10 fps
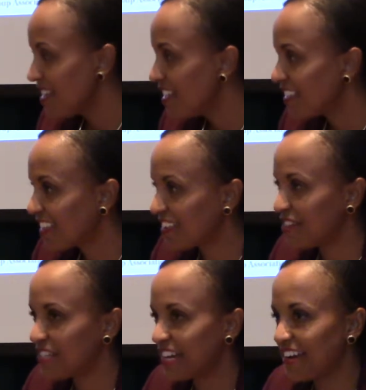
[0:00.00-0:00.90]
Thank
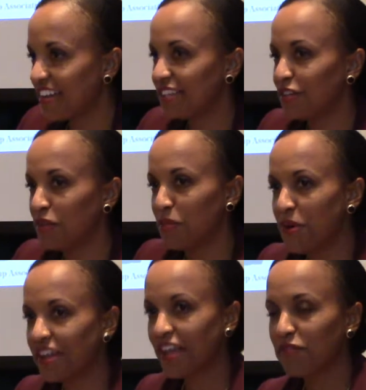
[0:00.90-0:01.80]
you, Jerry, and good
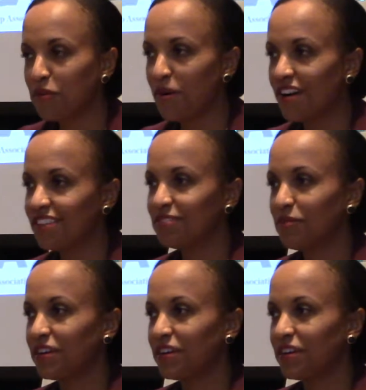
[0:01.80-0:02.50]
morning, everyone.